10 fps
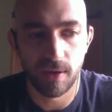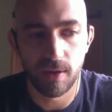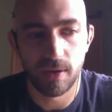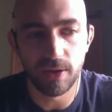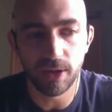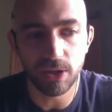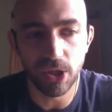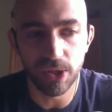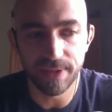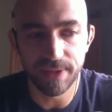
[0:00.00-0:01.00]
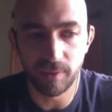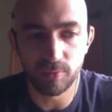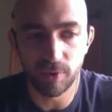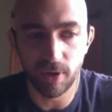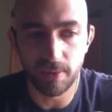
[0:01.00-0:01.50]
The closest thing
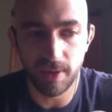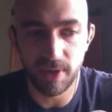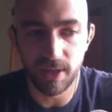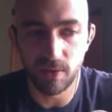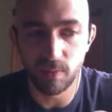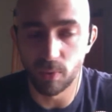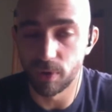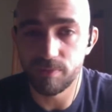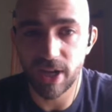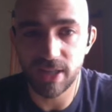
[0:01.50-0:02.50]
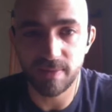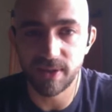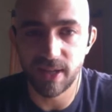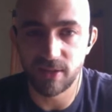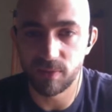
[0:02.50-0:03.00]
would probably be WordPress, because
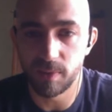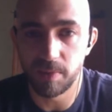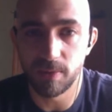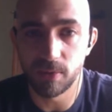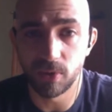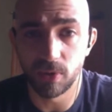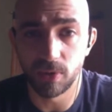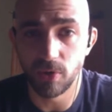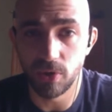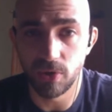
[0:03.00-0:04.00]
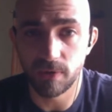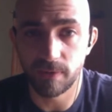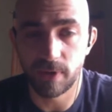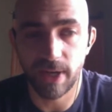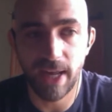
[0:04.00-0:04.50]
that's what people use
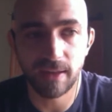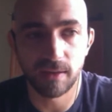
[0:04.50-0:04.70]
for that.